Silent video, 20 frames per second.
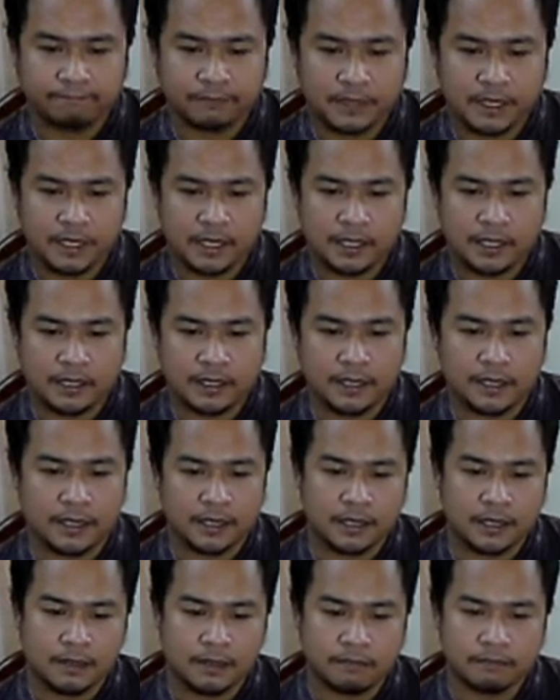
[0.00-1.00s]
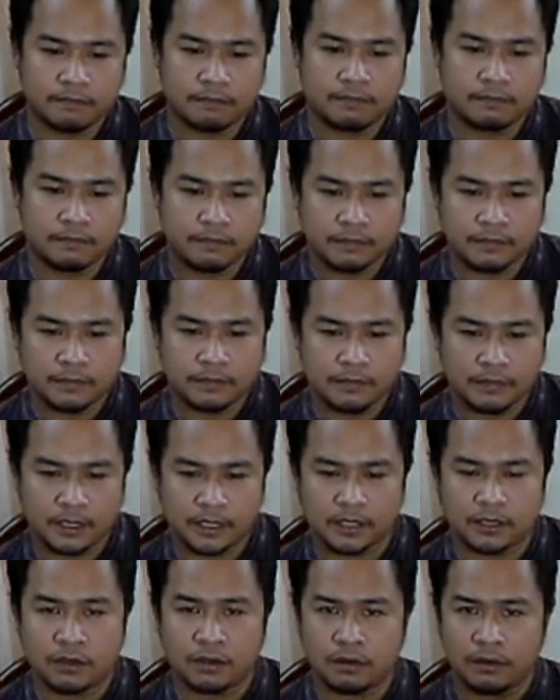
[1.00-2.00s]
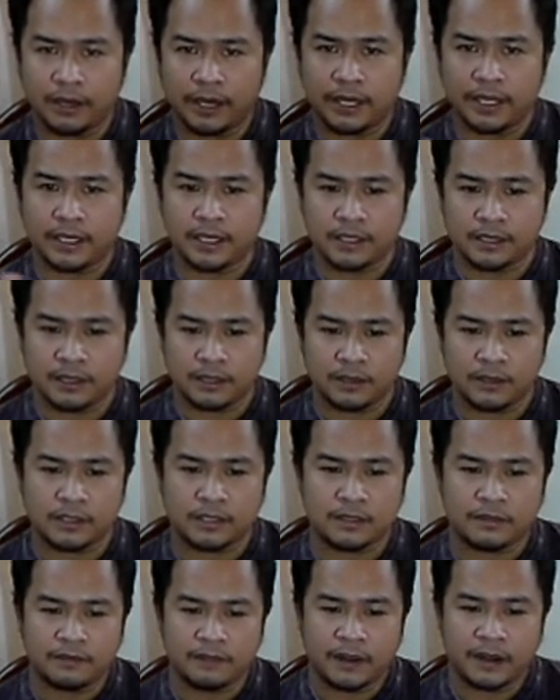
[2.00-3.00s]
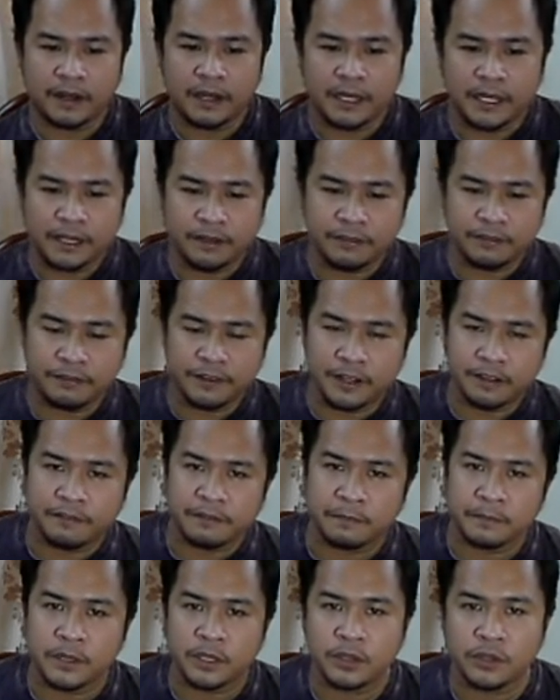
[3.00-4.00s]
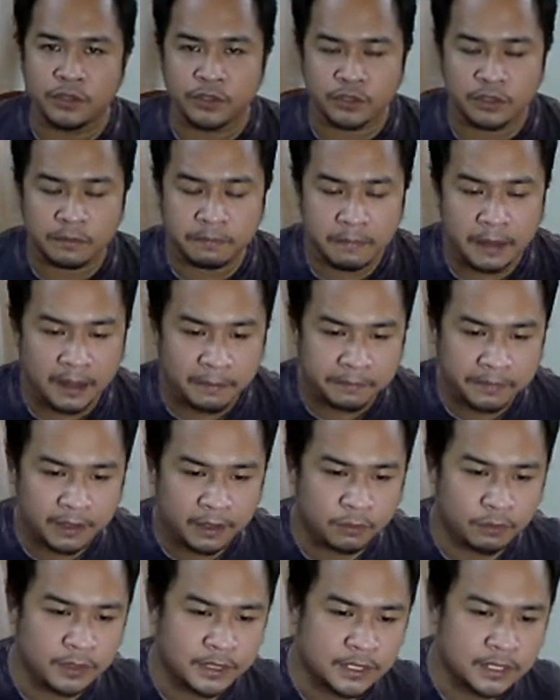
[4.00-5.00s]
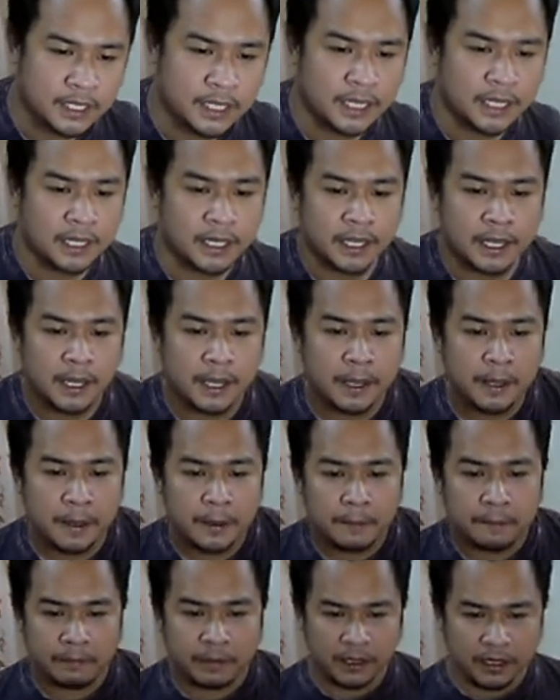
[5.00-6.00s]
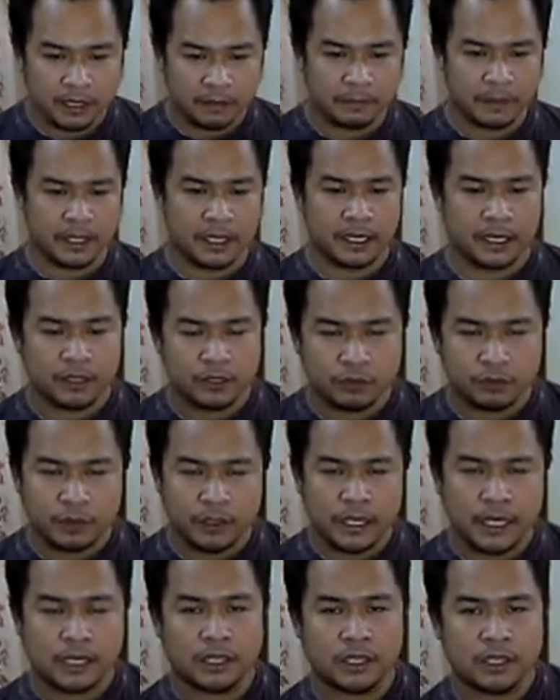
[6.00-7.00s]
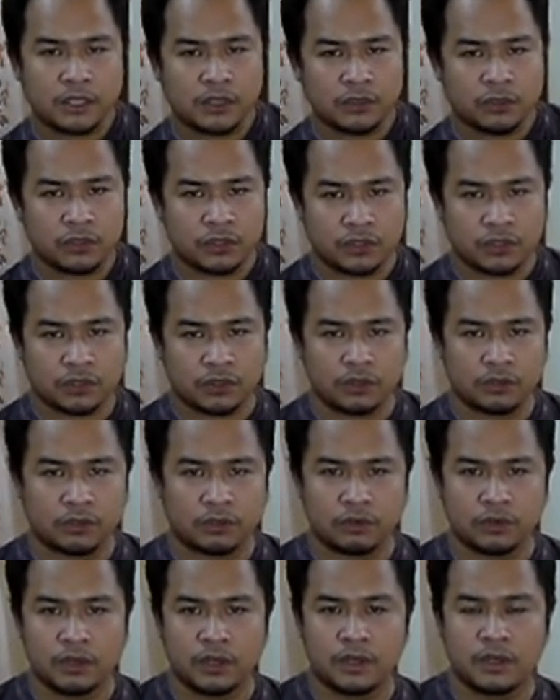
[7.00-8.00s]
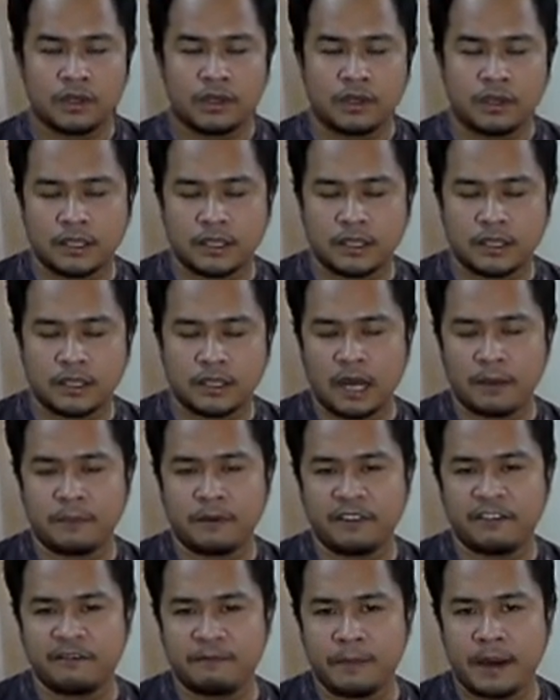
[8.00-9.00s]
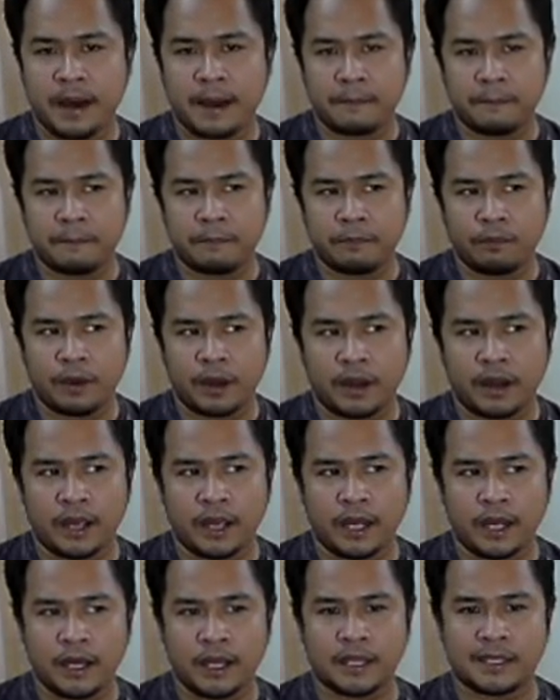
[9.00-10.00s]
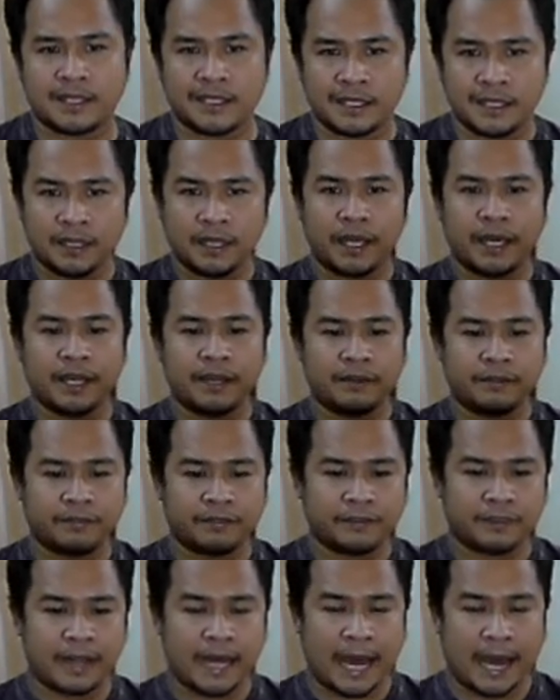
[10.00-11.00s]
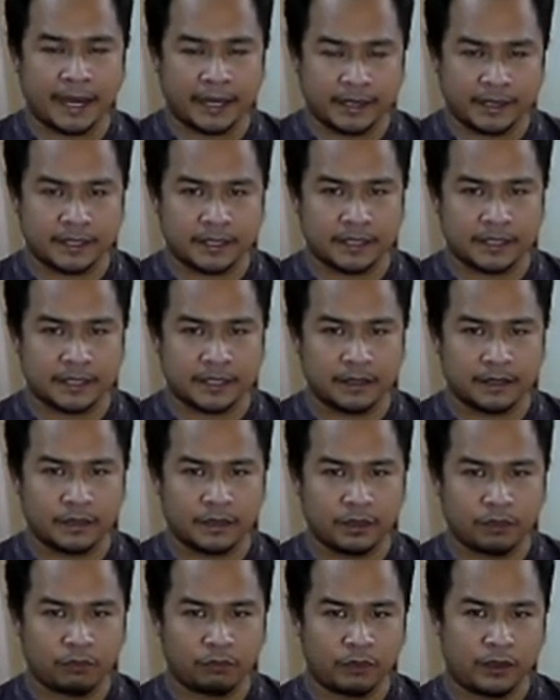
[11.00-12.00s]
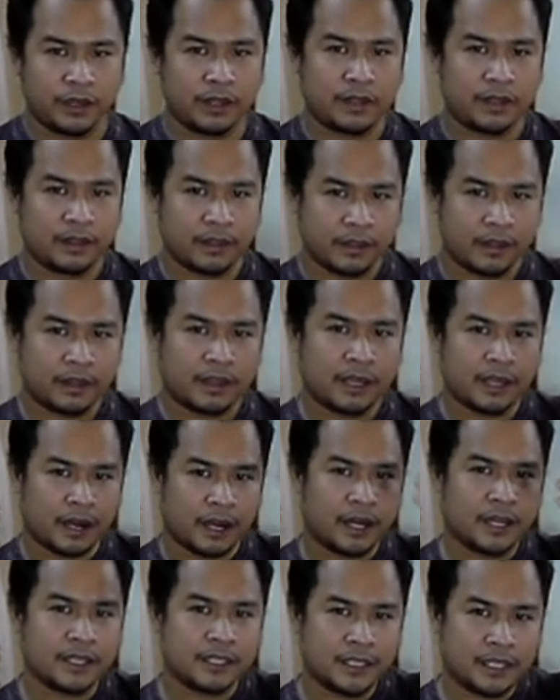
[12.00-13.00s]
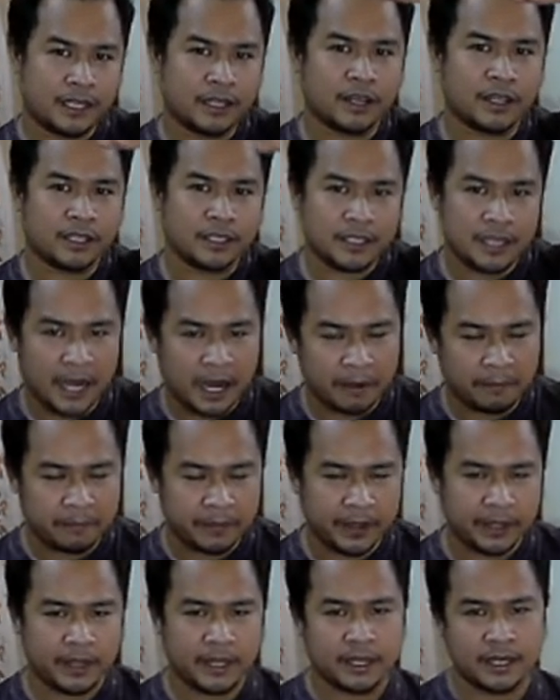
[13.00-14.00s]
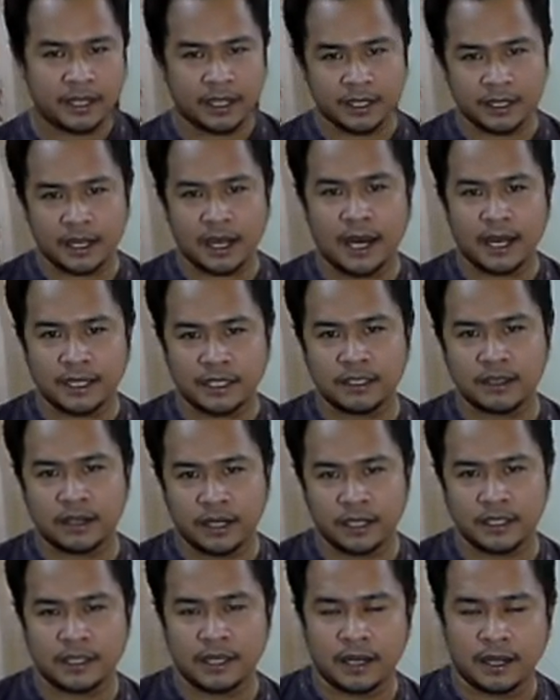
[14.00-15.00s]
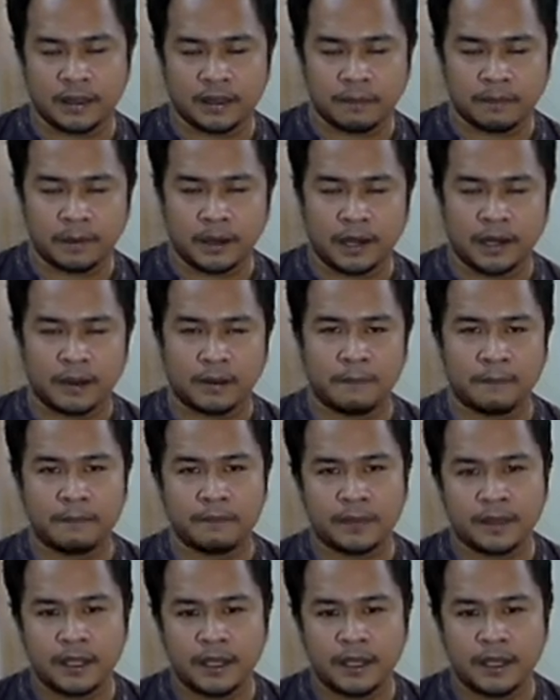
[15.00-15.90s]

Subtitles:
And it looks very different from the usual map that we see, mainly because we get used to a type of map wherein it's laid flat with the Arctic on top and then the Antarctic at the bottom.